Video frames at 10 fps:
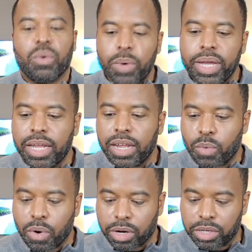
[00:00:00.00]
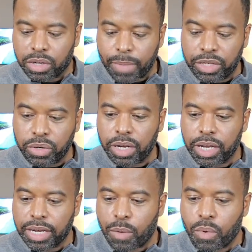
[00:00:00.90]
We need water. So make sure you
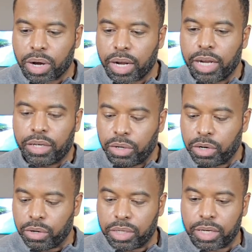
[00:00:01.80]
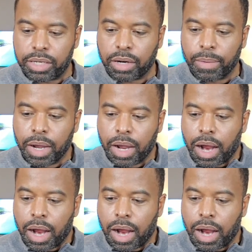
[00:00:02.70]
get that water into your system.